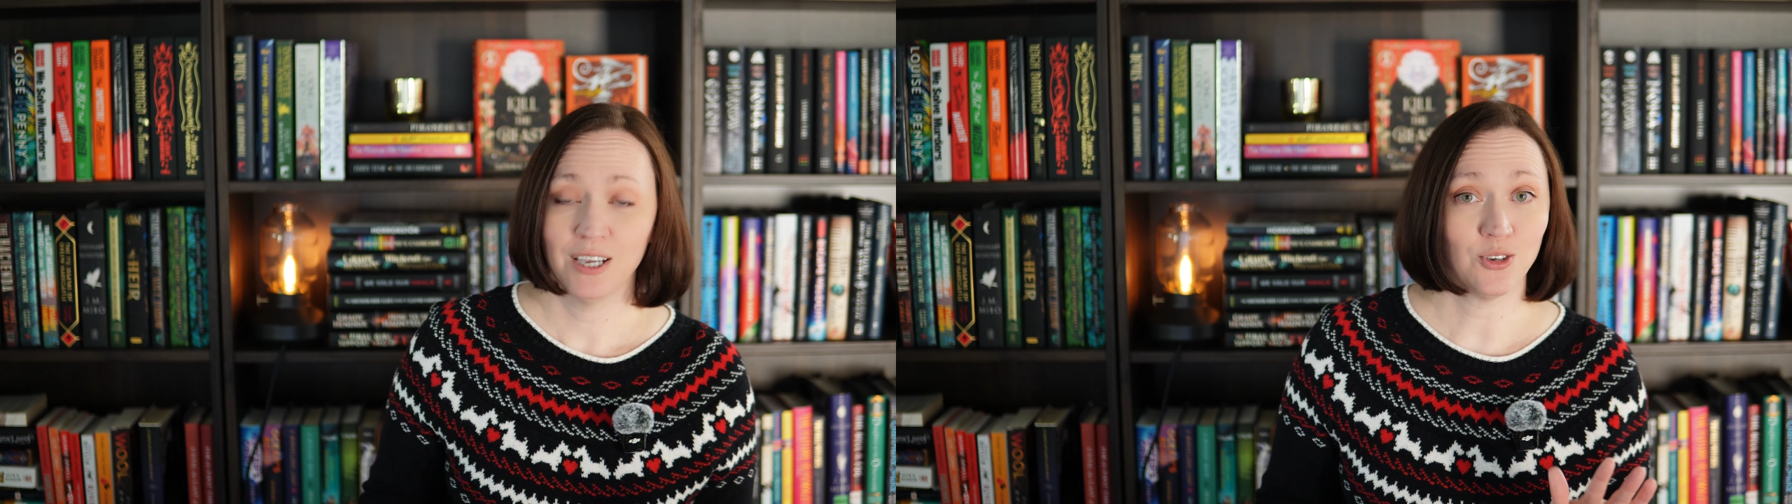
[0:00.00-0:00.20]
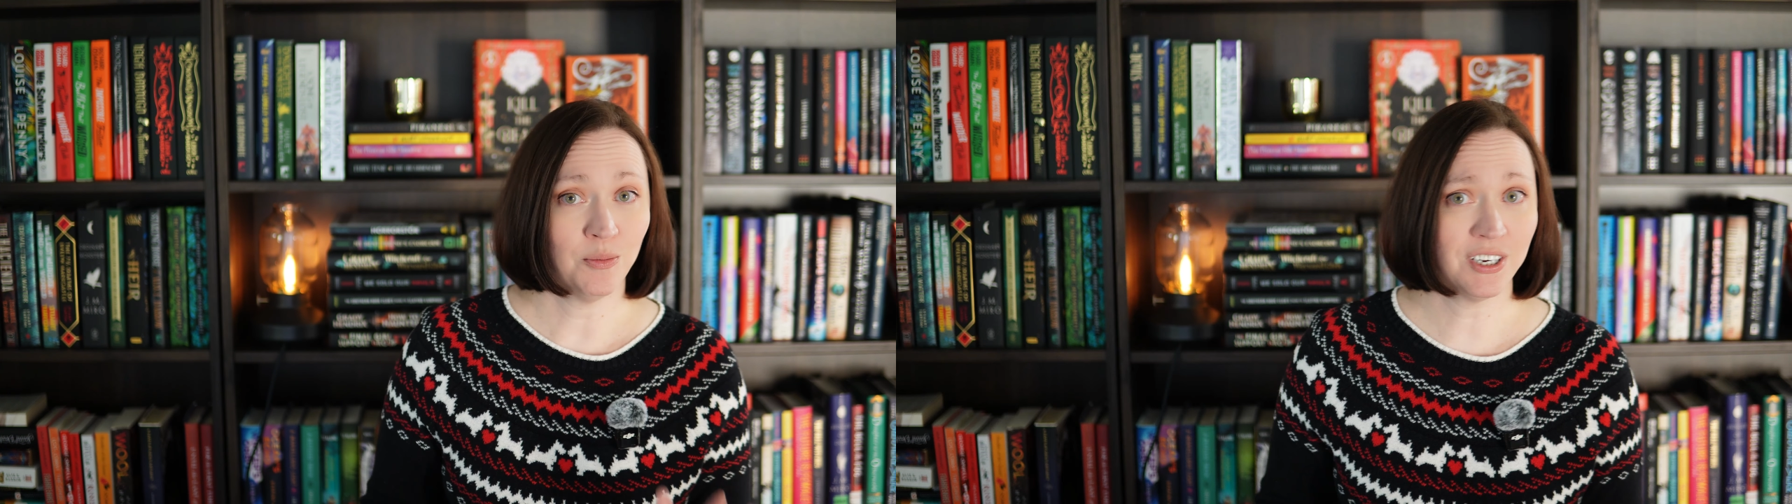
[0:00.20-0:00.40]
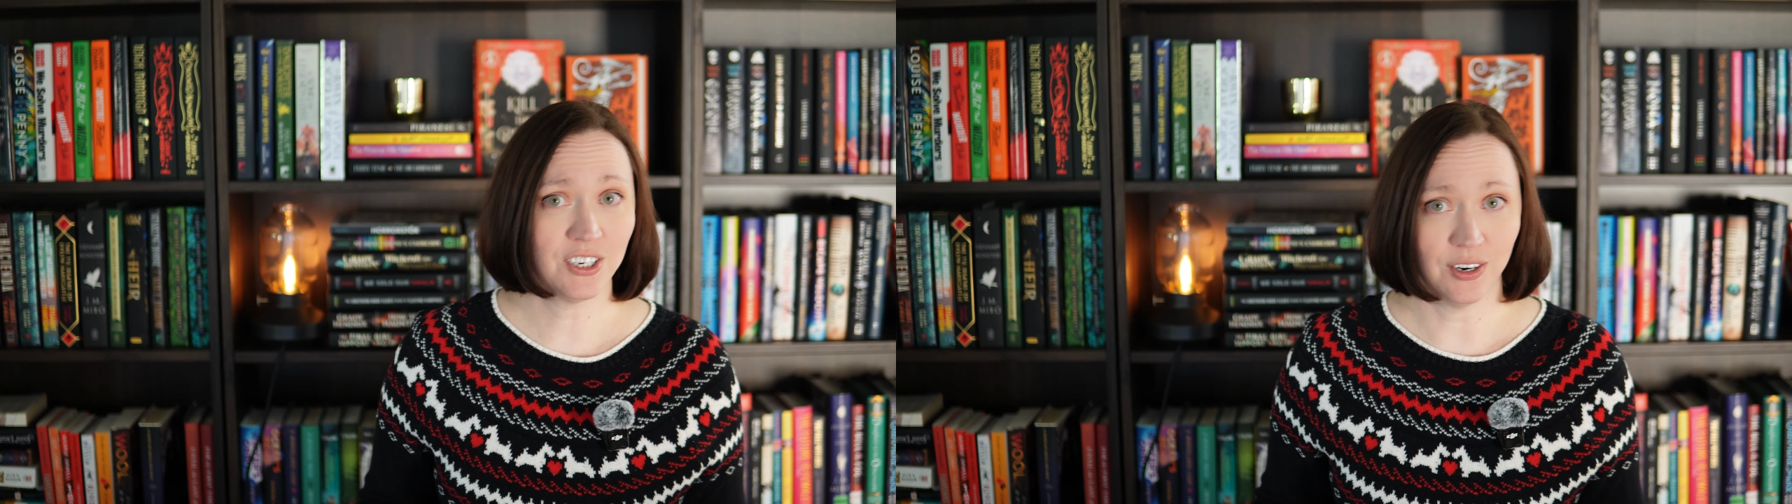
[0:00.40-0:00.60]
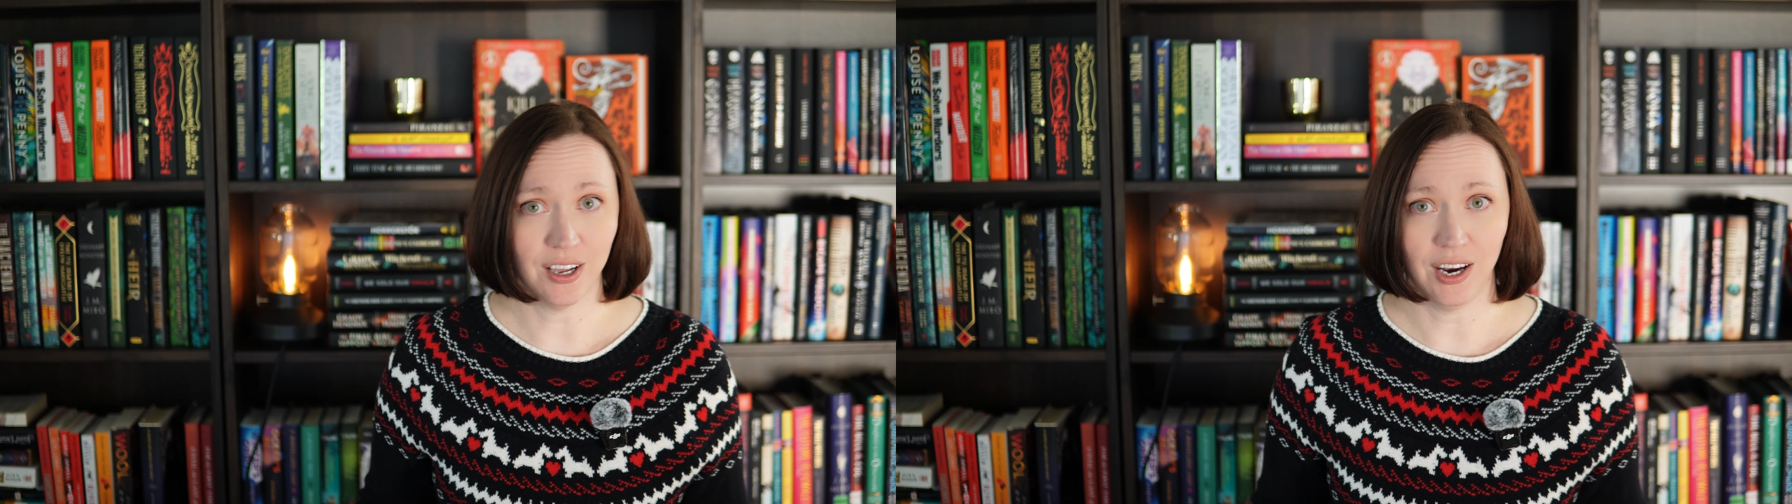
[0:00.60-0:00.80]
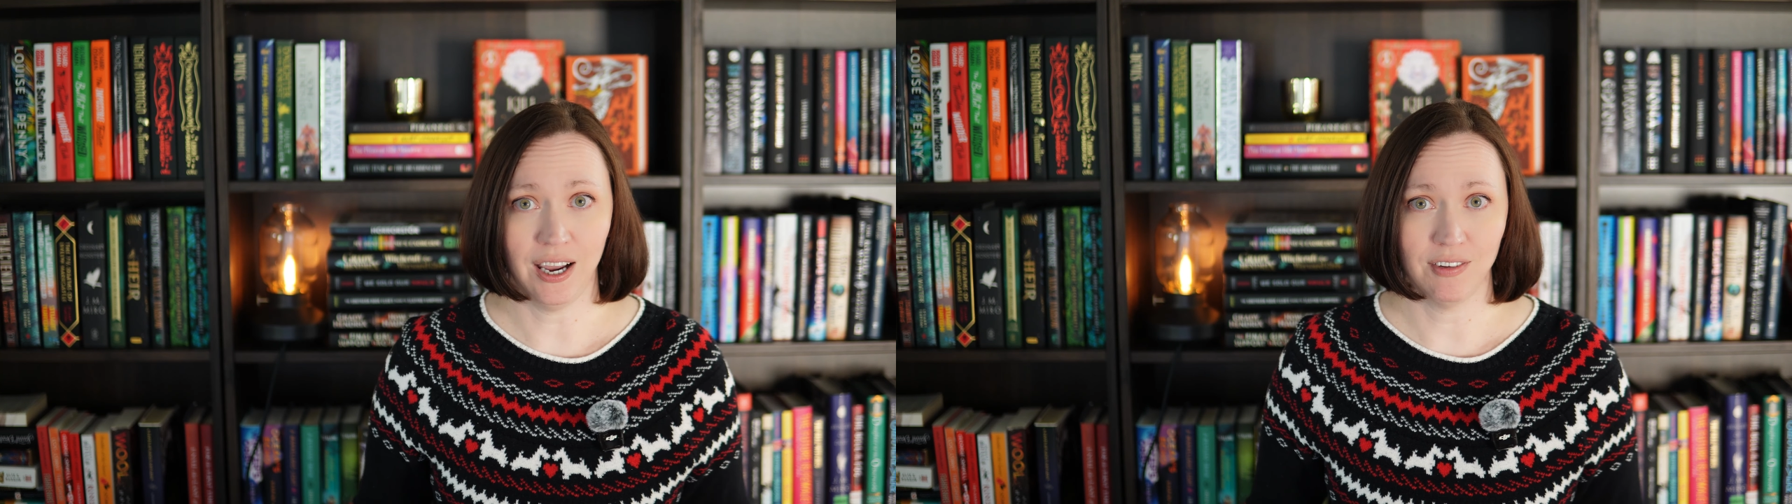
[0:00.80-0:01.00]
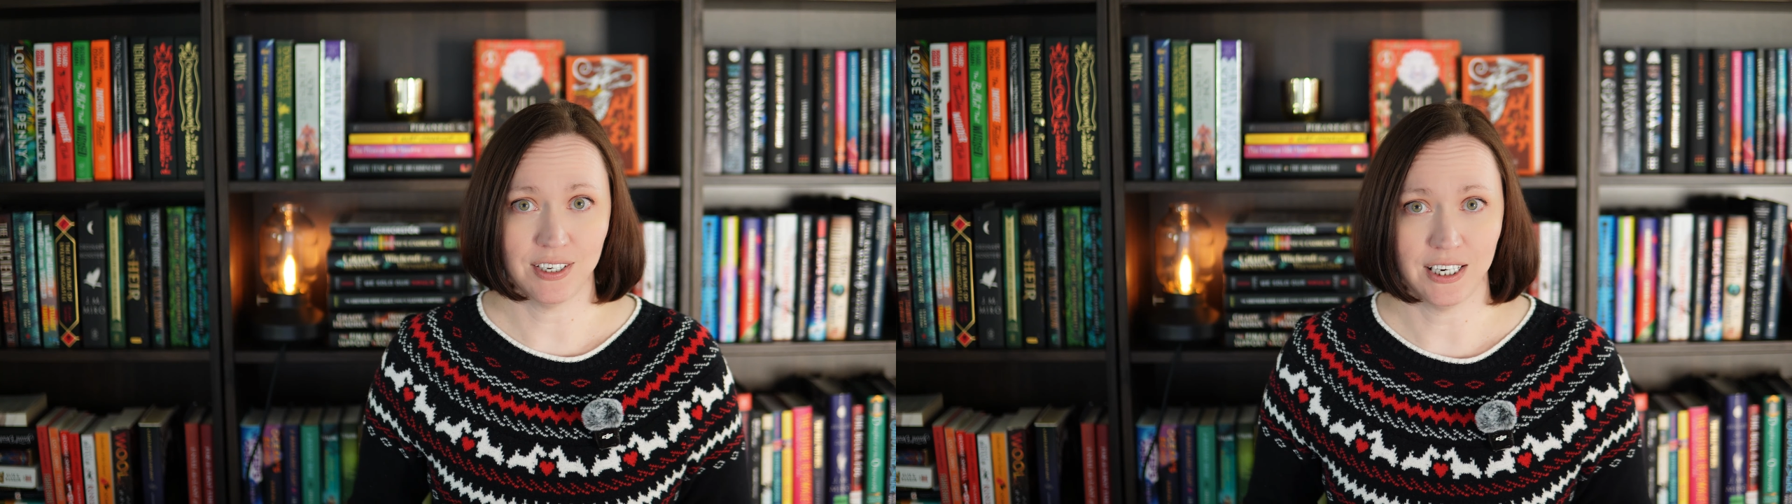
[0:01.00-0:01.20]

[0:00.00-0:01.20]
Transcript: So I'm going to start out. I have a